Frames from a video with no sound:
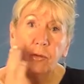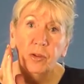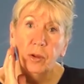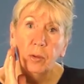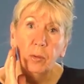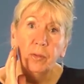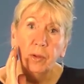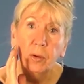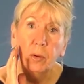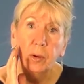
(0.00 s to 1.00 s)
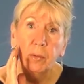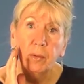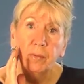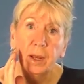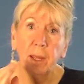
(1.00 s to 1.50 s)
to the corner
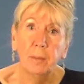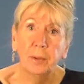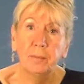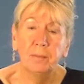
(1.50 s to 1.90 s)
of the lip.